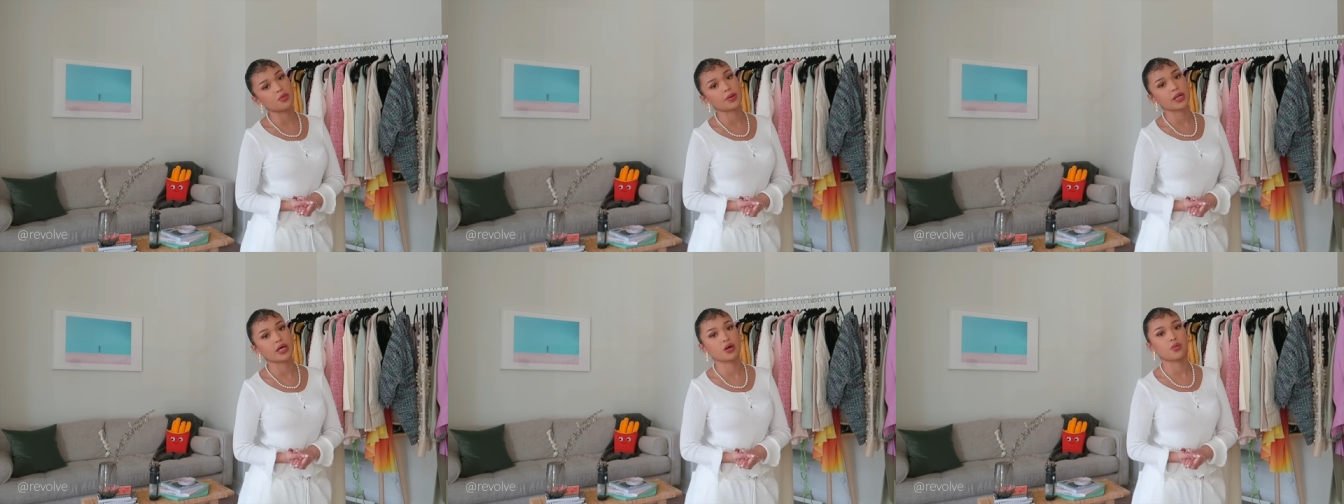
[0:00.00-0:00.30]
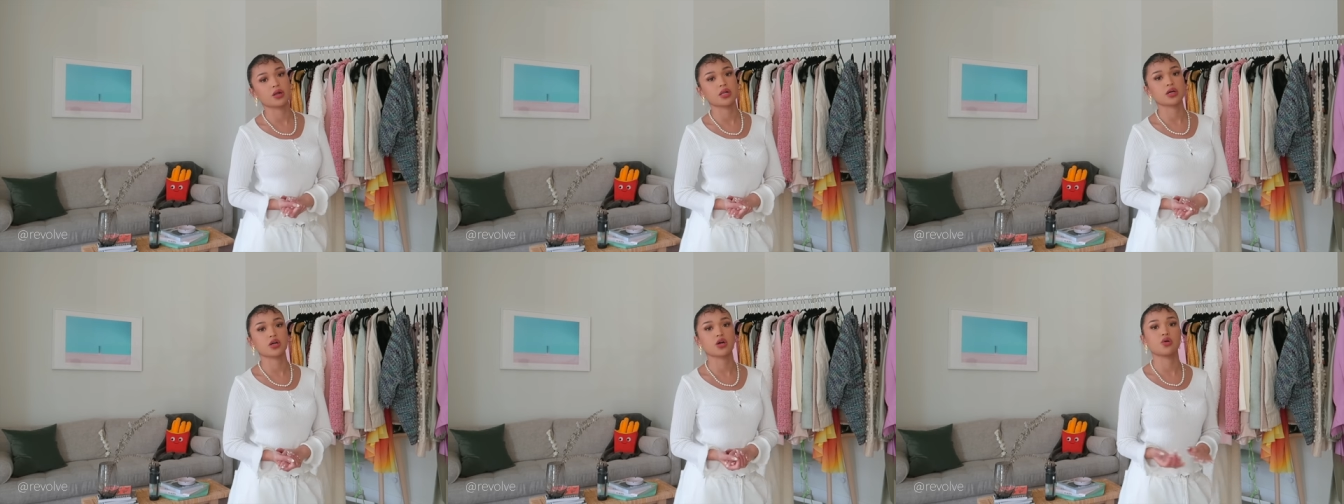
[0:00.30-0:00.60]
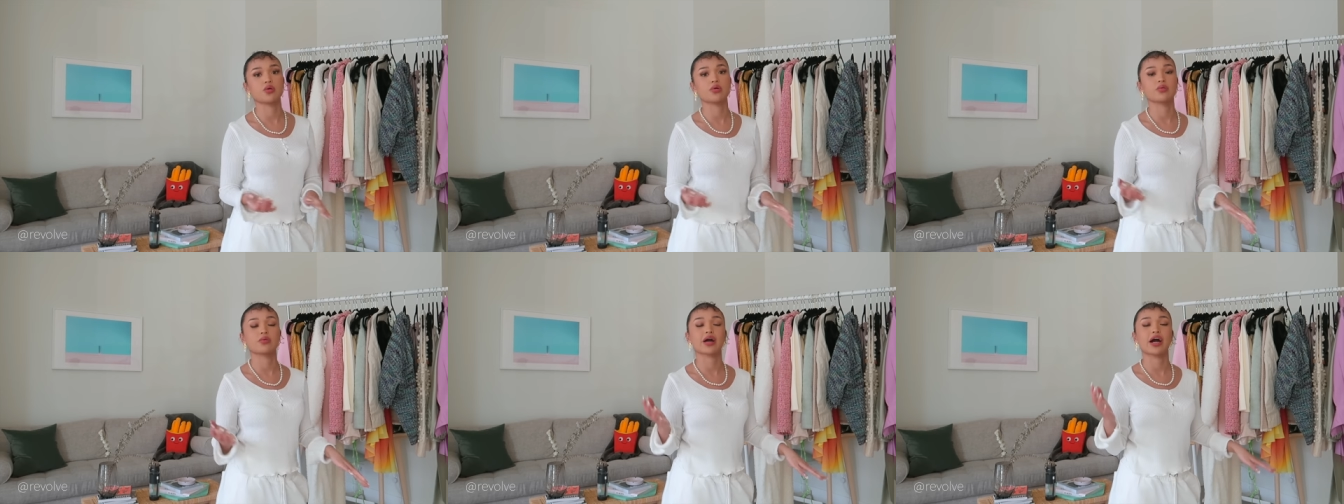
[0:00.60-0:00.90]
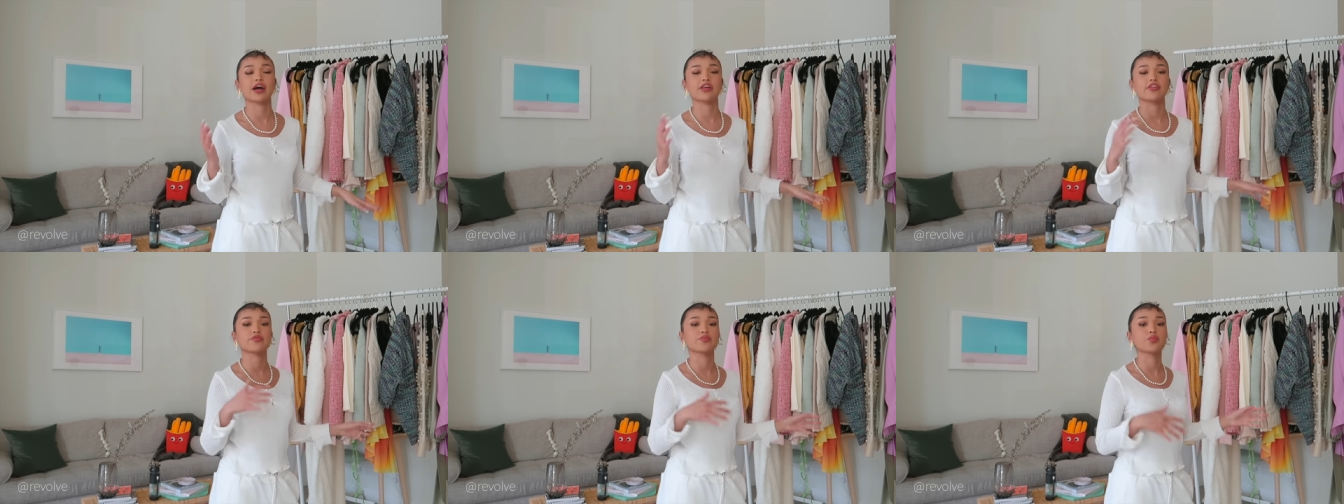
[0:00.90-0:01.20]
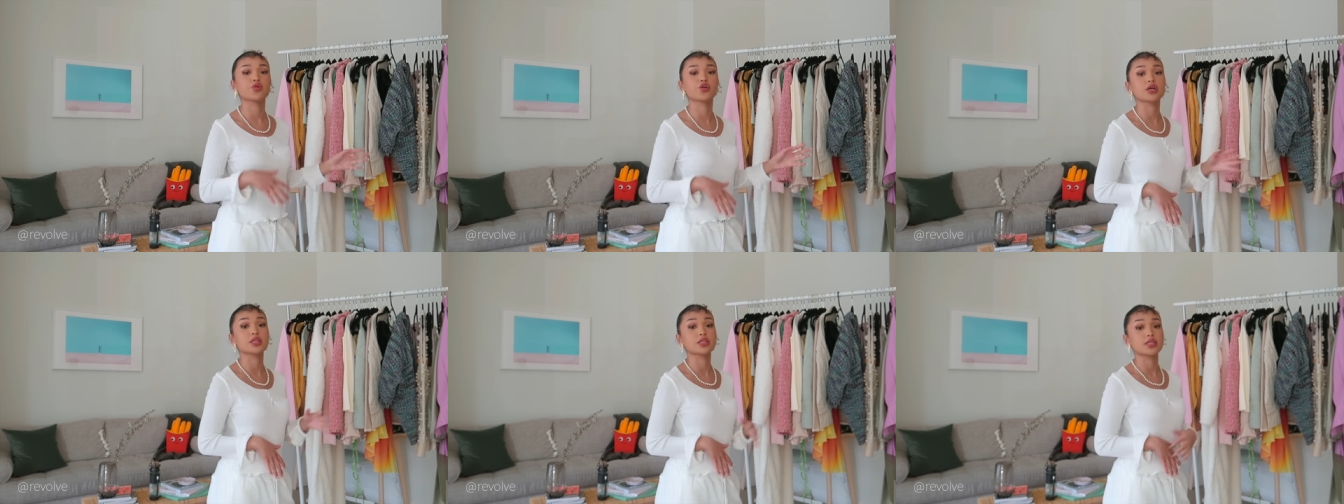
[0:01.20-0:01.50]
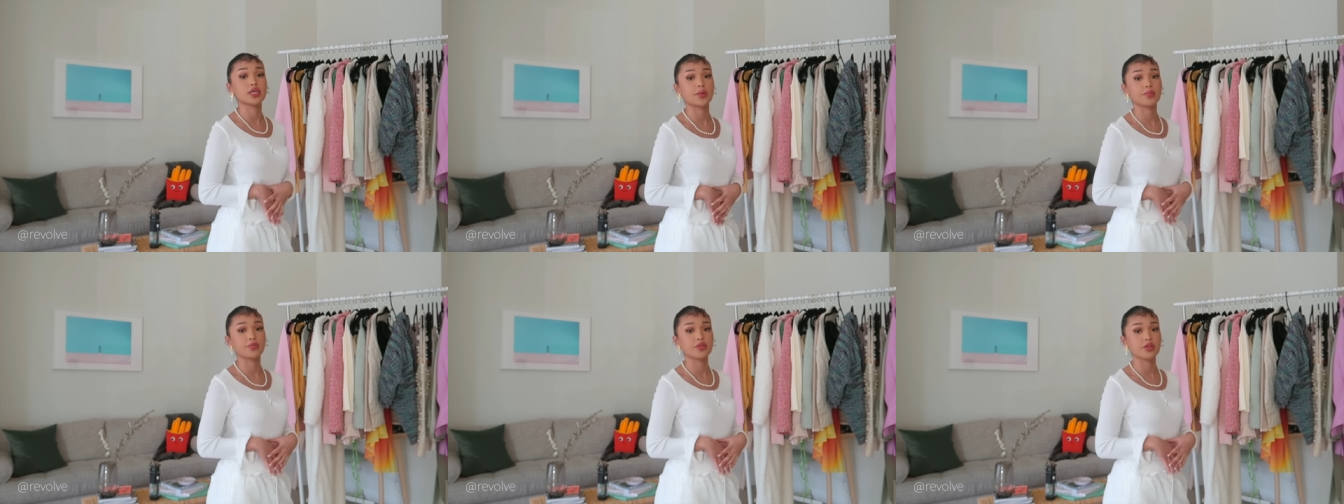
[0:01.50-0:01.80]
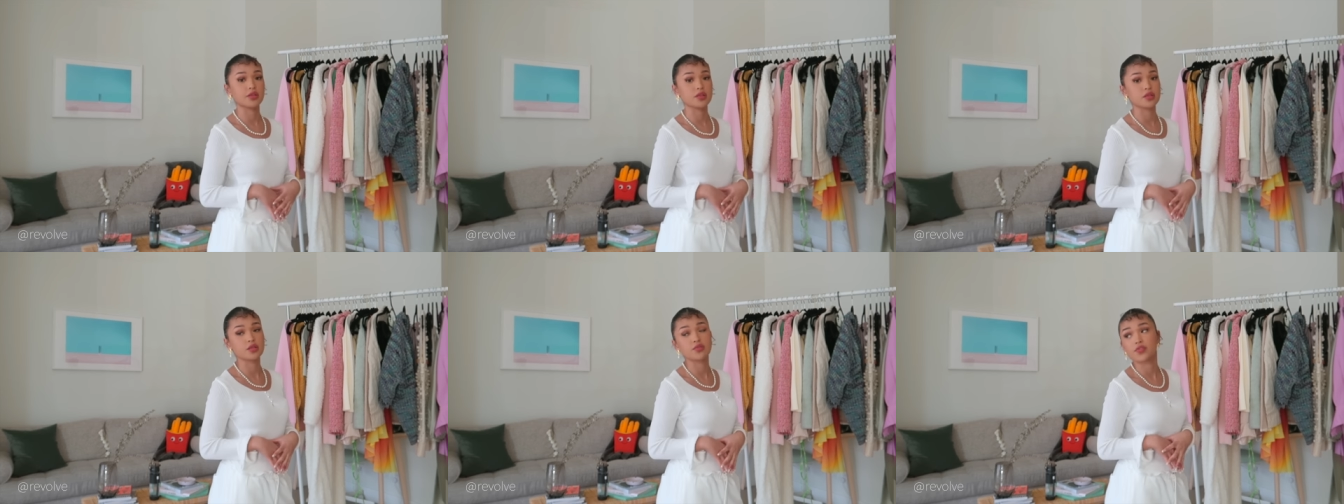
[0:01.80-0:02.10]
but I want to go kind of more in depth
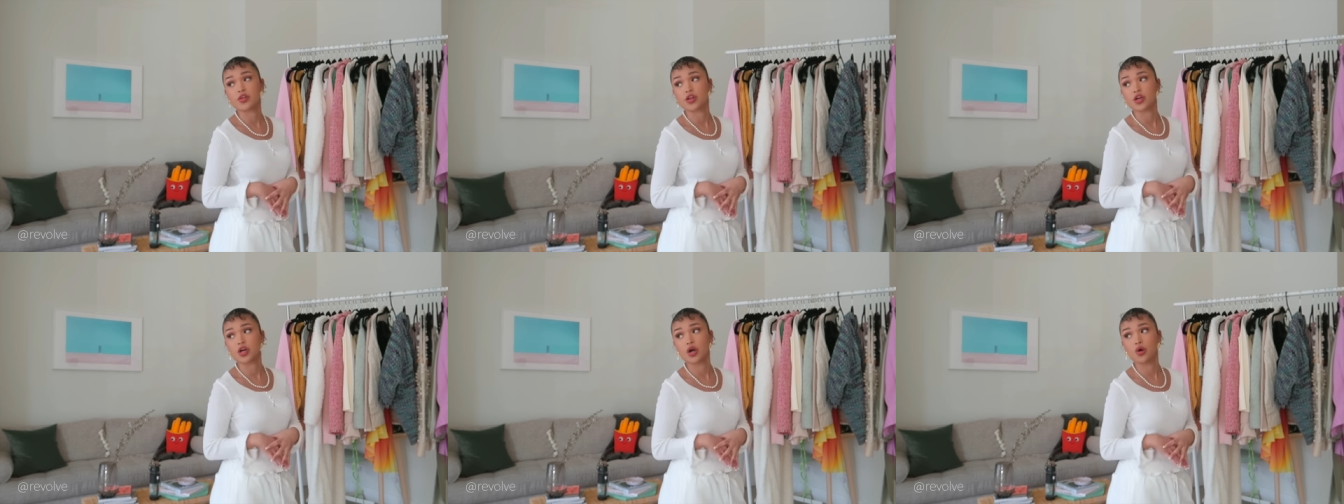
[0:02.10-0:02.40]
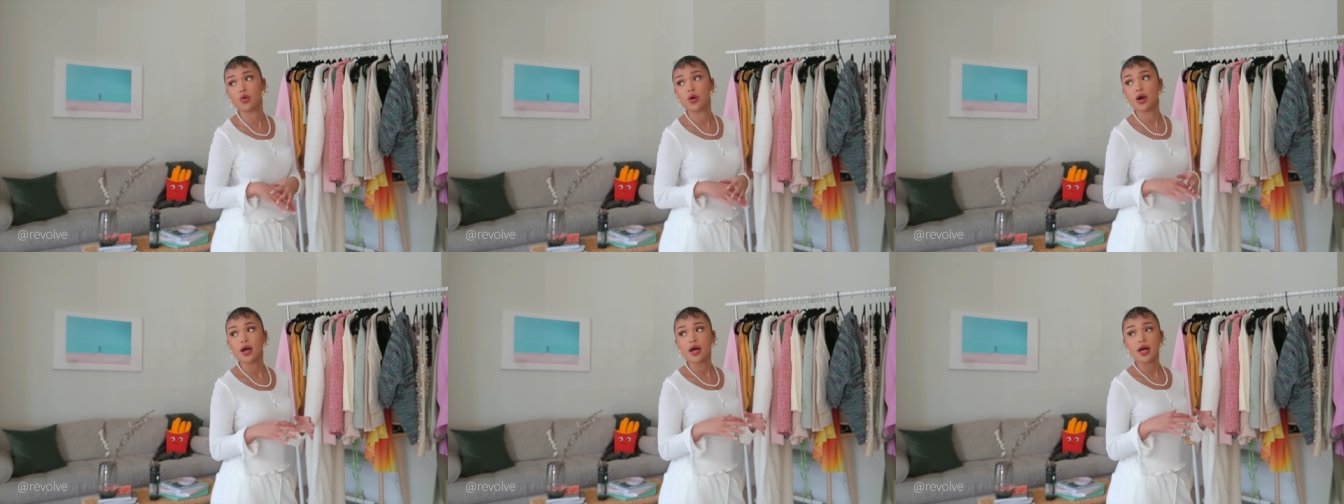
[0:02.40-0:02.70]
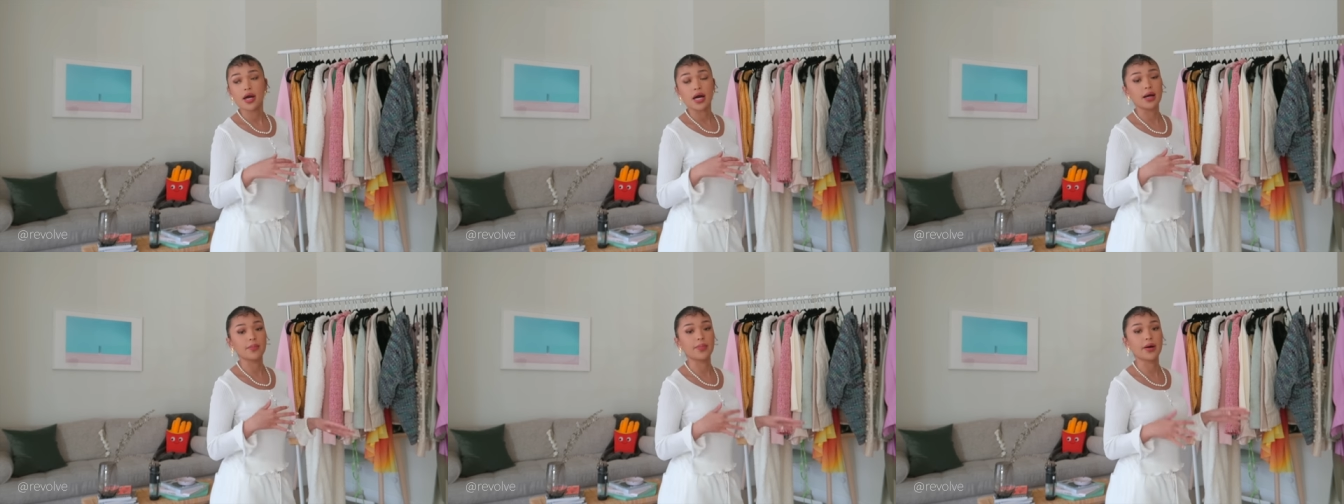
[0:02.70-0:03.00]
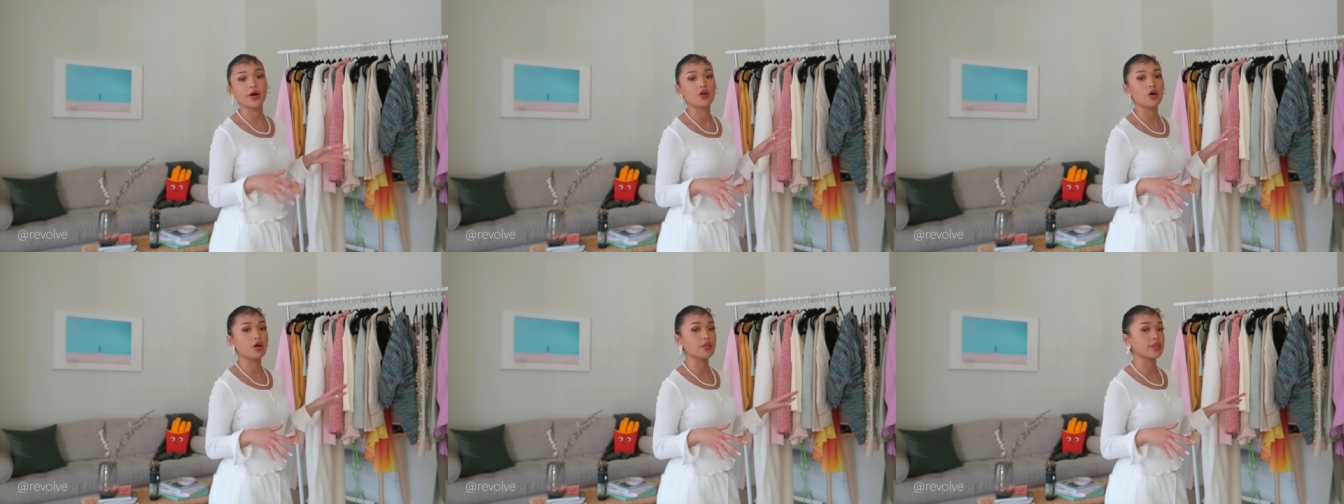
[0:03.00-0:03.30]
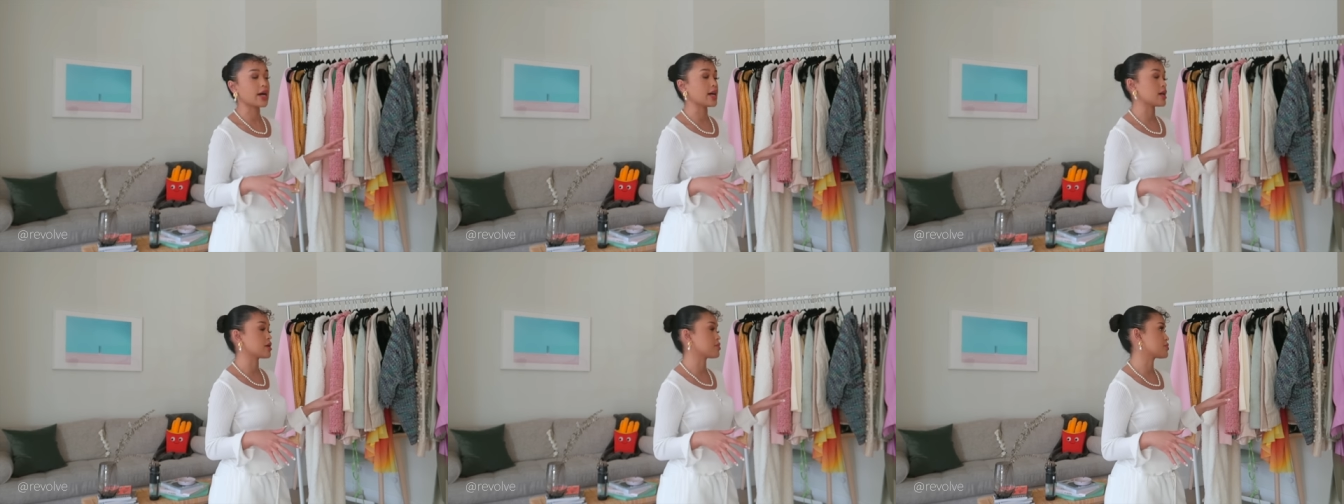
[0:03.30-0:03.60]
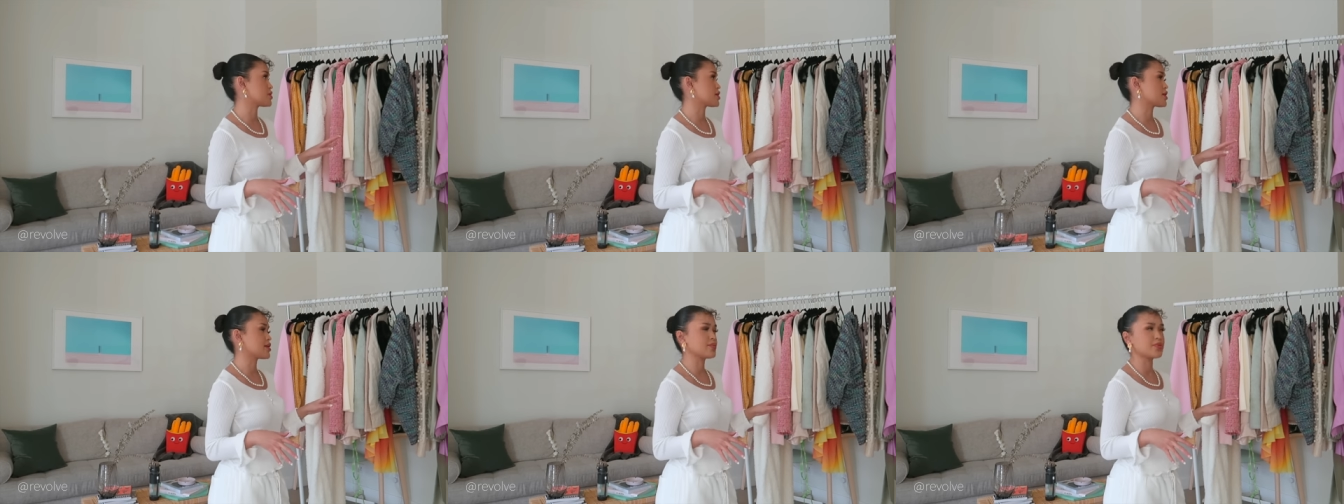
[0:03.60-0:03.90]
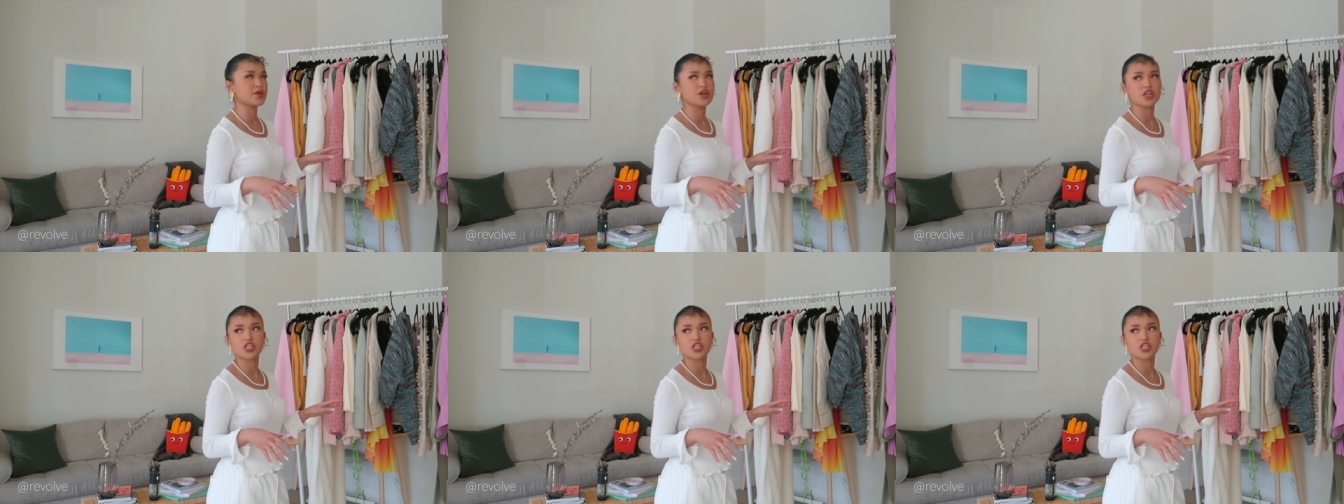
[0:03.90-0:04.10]
in this video about all the items that I